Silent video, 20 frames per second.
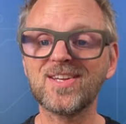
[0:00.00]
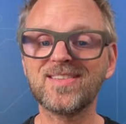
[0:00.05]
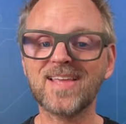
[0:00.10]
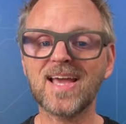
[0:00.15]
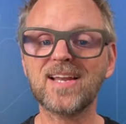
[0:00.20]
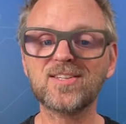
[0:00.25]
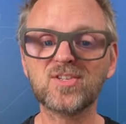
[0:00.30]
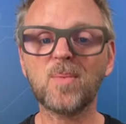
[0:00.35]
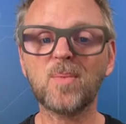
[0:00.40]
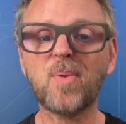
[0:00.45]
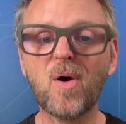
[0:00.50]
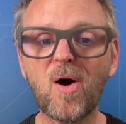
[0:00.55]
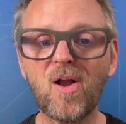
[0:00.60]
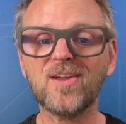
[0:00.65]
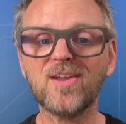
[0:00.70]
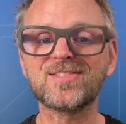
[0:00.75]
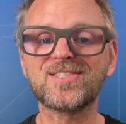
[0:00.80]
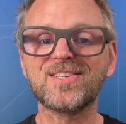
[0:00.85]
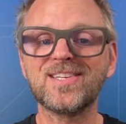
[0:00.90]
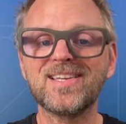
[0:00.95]
And that
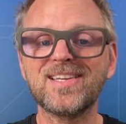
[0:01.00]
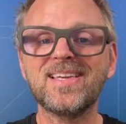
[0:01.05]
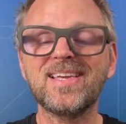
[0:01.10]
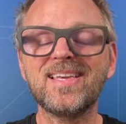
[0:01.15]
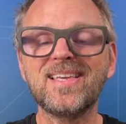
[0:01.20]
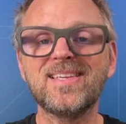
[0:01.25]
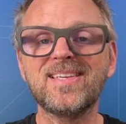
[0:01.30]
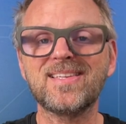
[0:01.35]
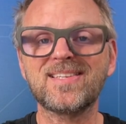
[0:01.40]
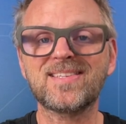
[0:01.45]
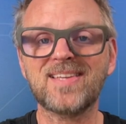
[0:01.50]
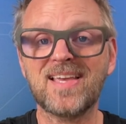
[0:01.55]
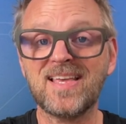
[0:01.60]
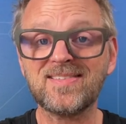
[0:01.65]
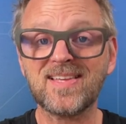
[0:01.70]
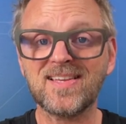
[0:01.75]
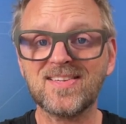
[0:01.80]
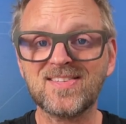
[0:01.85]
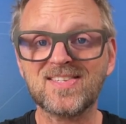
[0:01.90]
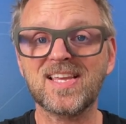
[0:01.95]
topology is,
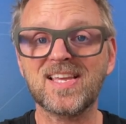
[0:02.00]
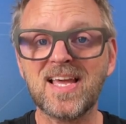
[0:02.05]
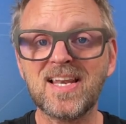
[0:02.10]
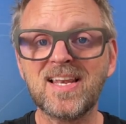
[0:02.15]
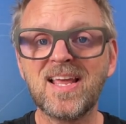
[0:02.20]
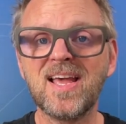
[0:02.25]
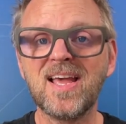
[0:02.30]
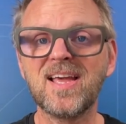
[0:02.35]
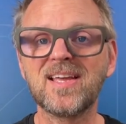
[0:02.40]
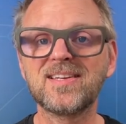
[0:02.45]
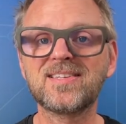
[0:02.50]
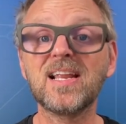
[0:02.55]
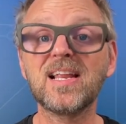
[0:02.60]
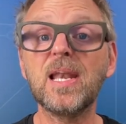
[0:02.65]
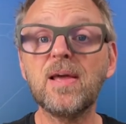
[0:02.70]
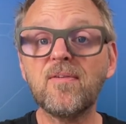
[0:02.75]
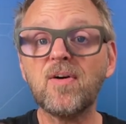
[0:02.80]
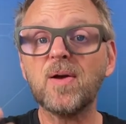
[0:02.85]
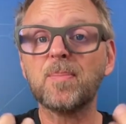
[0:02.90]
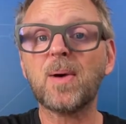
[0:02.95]
as I said,
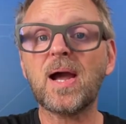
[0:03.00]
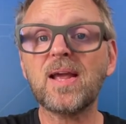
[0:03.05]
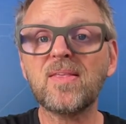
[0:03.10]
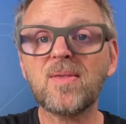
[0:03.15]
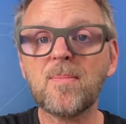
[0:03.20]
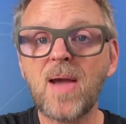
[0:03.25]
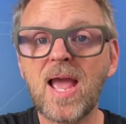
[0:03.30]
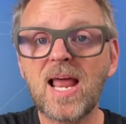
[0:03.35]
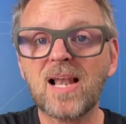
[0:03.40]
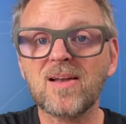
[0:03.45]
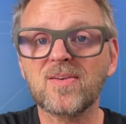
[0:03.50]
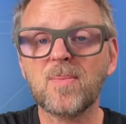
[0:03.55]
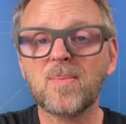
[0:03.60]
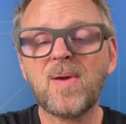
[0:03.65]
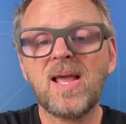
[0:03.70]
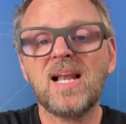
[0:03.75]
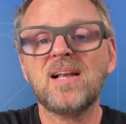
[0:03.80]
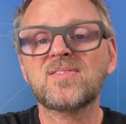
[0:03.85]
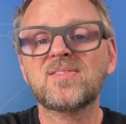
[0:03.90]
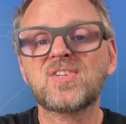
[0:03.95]
delivered by the panel. The
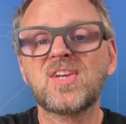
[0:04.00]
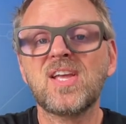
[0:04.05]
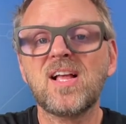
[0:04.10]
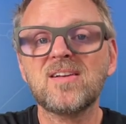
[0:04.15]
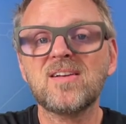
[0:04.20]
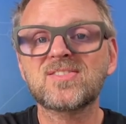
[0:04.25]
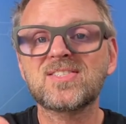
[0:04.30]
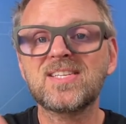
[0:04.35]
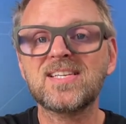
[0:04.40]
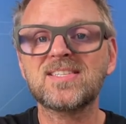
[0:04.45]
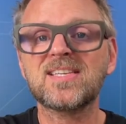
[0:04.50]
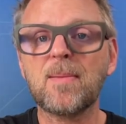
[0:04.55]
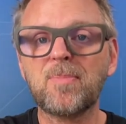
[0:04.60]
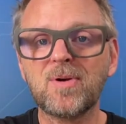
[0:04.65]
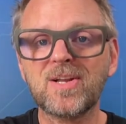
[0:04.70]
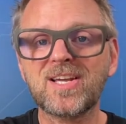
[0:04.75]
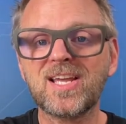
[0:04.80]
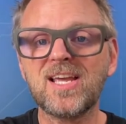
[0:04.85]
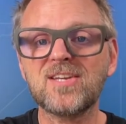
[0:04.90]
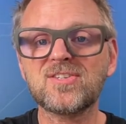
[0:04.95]
panel tells this
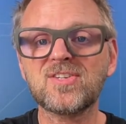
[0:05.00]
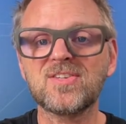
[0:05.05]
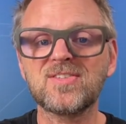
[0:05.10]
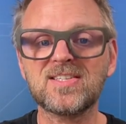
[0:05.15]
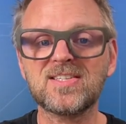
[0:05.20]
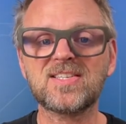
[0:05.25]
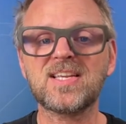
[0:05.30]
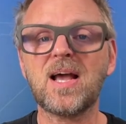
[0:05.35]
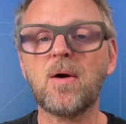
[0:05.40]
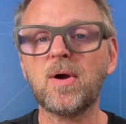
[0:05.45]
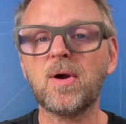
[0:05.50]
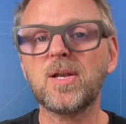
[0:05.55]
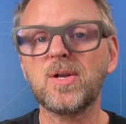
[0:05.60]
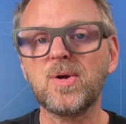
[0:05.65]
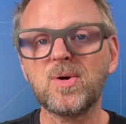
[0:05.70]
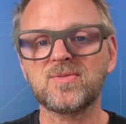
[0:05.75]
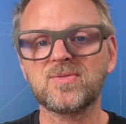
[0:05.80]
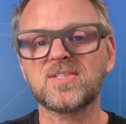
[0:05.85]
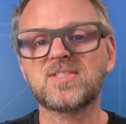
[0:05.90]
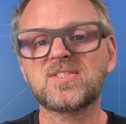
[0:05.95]
application, this is how I
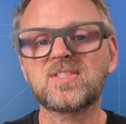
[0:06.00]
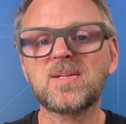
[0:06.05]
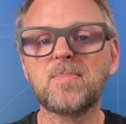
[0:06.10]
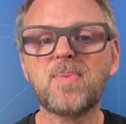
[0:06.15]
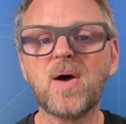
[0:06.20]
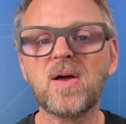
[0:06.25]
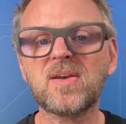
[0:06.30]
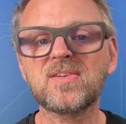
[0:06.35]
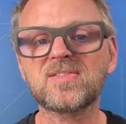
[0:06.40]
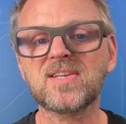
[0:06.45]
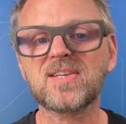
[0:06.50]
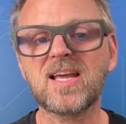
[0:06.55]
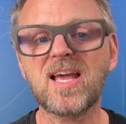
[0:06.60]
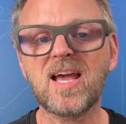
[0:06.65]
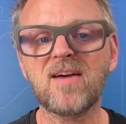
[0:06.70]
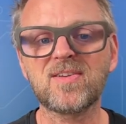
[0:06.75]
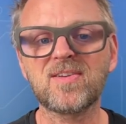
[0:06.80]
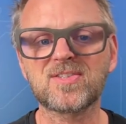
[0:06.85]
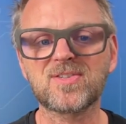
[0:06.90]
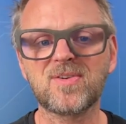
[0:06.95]
look, this is the buttons I
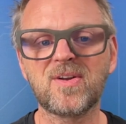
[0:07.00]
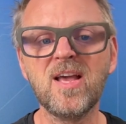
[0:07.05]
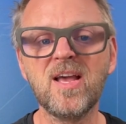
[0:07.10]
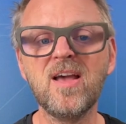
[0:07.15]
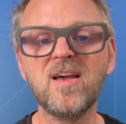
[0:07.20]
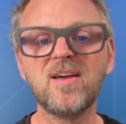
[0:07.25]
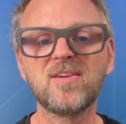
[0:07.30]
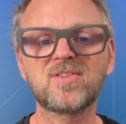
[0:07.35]
have, and so on.